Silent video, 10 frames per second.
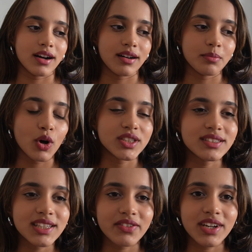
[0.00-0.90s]
more
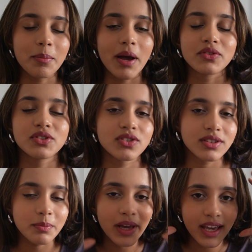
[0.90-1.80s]
than saving up, I was
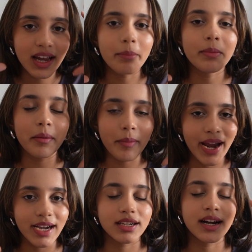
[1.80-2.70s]
just making up my
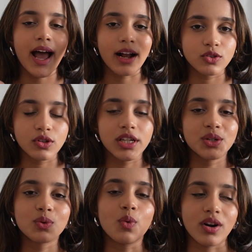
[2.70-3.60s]
mind that I actually
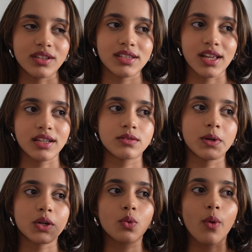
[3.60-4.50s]
do want this, and it's
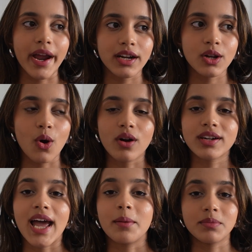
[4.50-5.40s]
been quite a
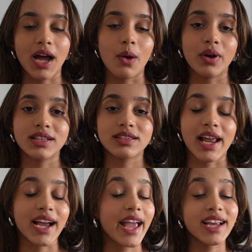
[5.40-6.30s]
long time now and it's
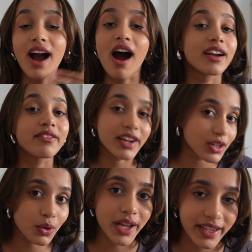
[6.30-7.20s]
like I can't
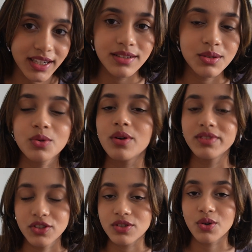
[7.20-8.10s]
wait to get it. So
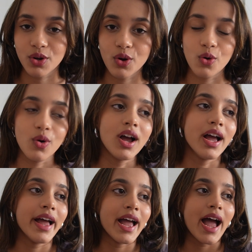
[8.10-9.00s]
we're just gonna go
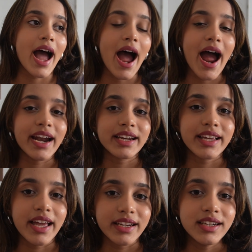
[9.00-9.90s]

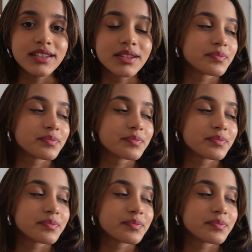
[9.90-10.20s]
and get it.